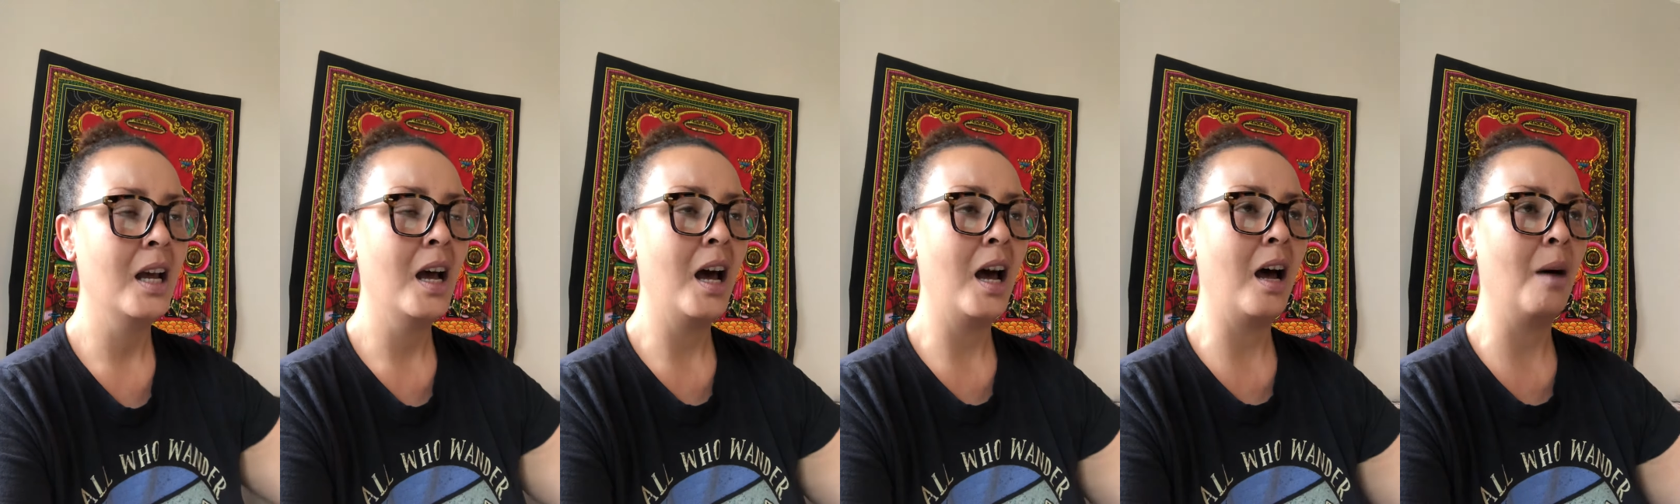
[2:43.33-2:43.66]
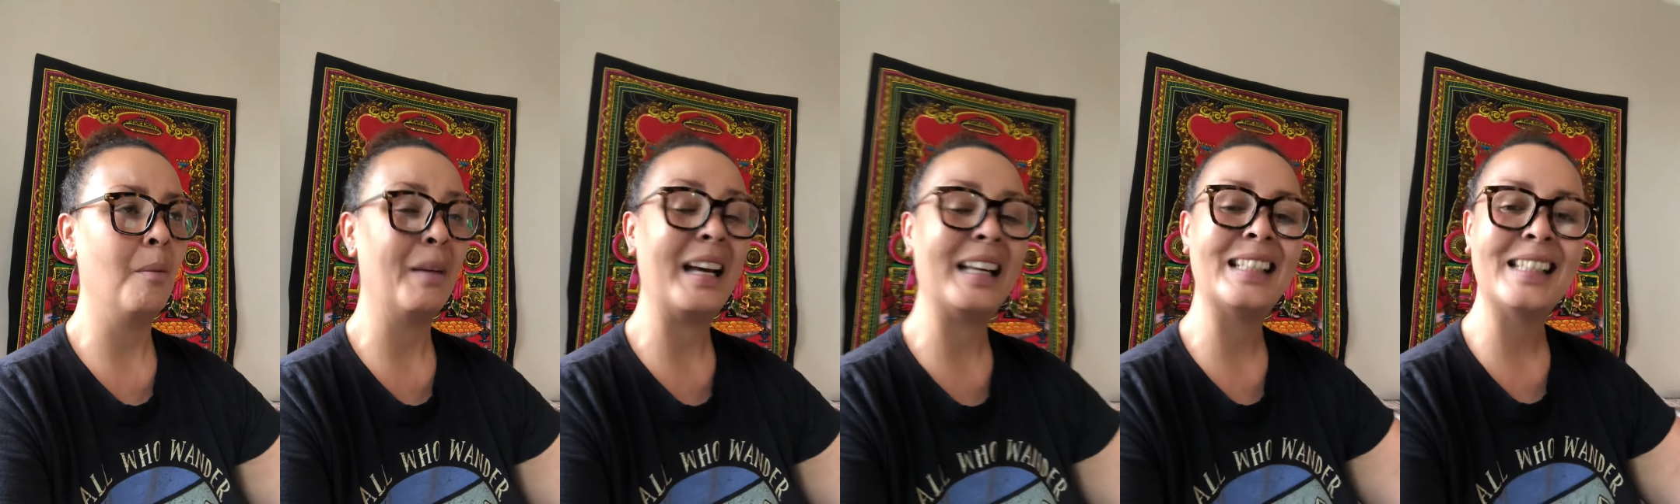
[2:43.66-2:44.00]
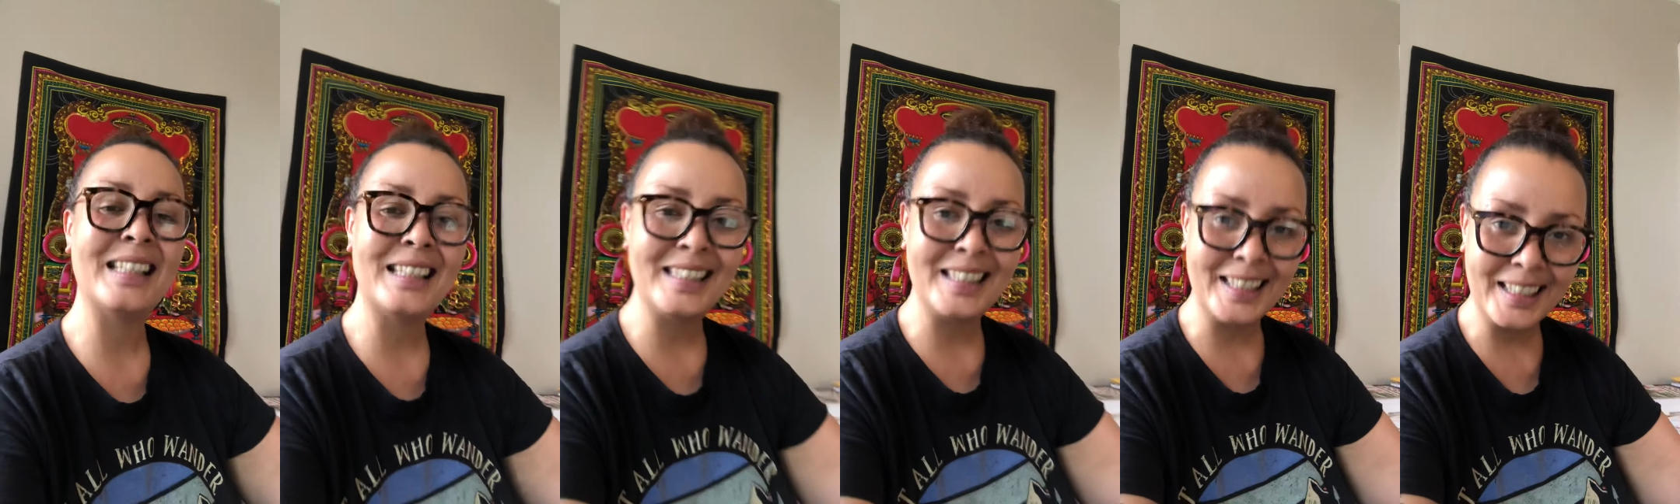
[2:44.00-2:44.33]
um,
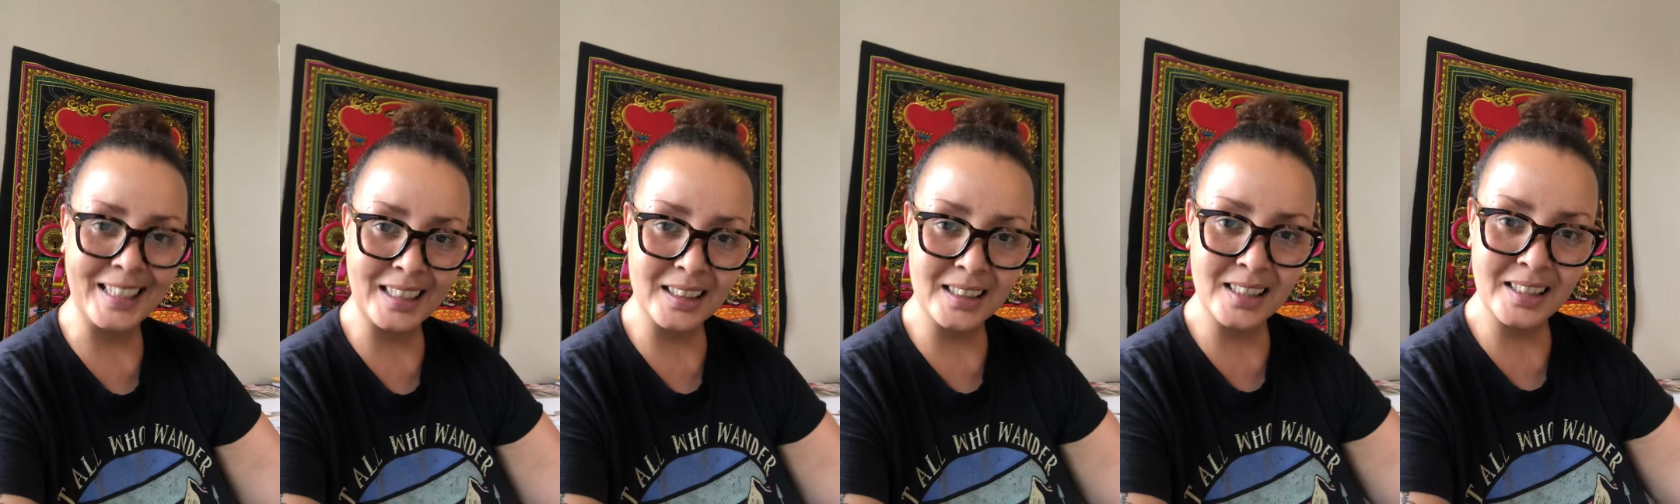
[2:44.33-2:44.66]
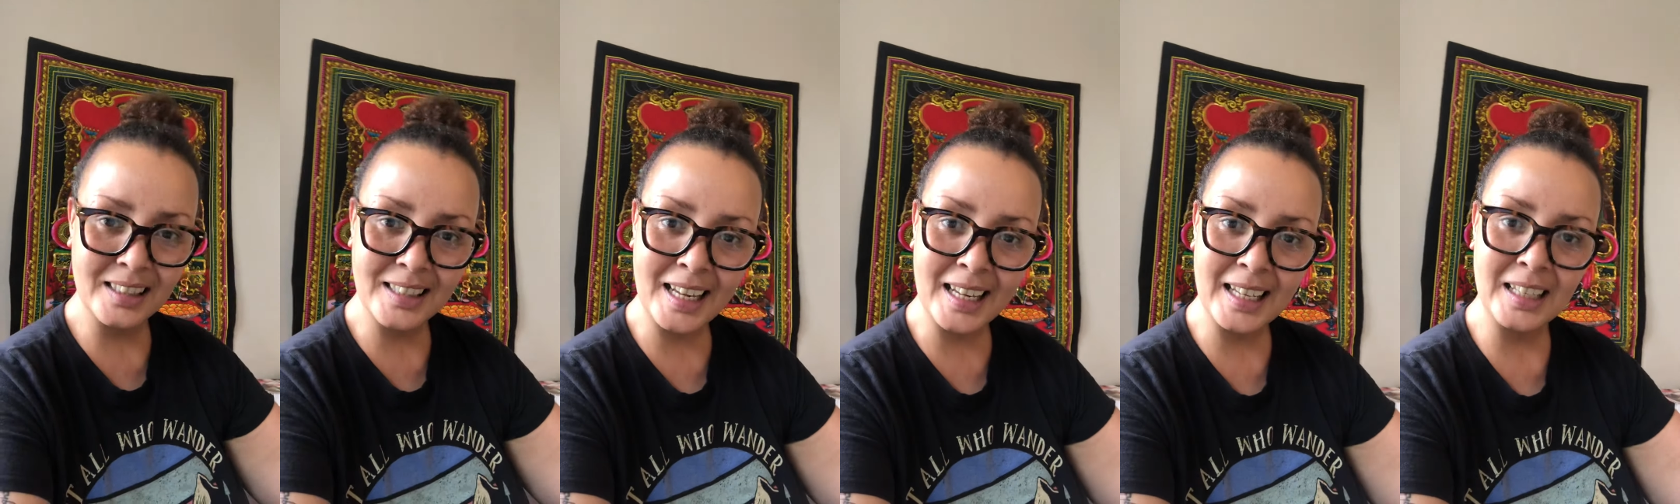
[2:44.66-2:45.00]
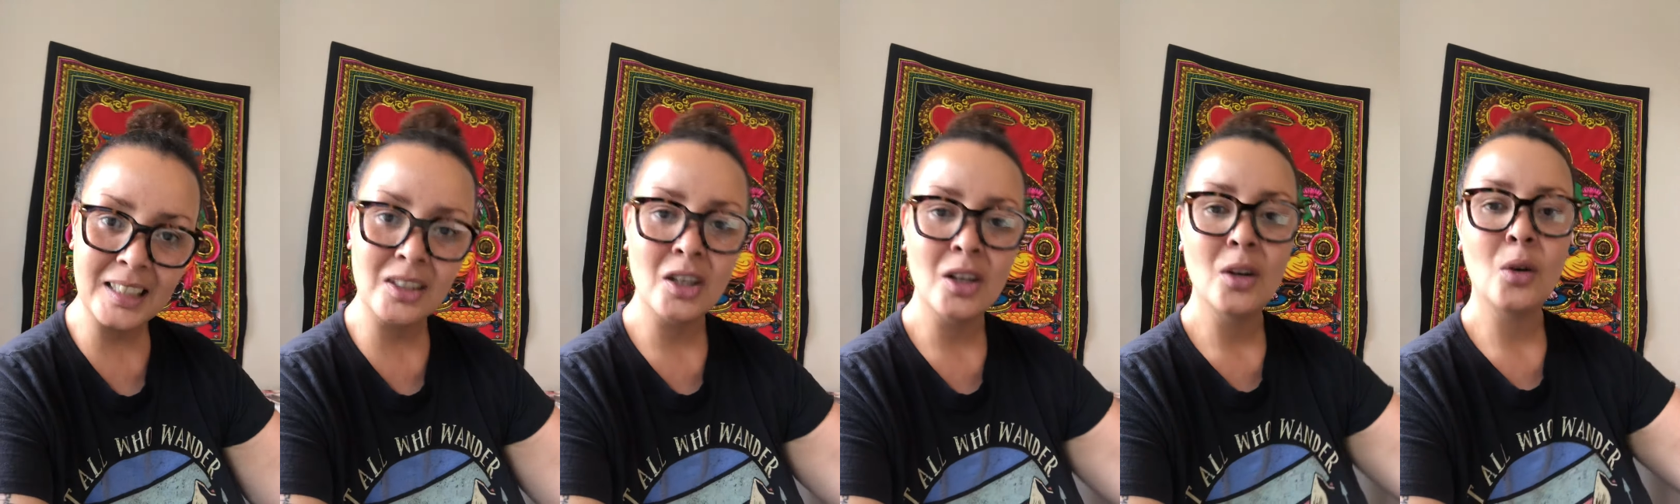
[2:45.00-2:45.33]
acidic state